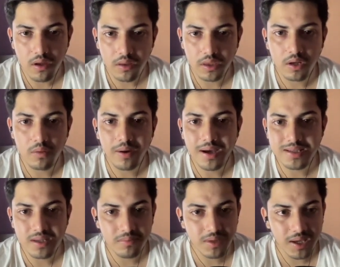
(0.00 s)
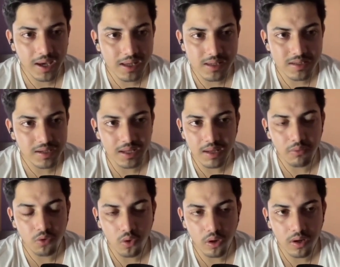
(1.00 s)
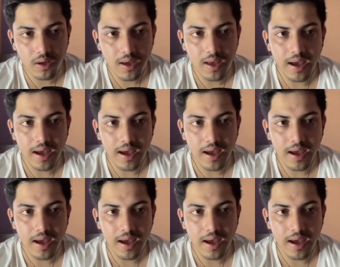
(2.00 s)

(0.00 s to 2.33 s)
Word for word: they will buy something else cream token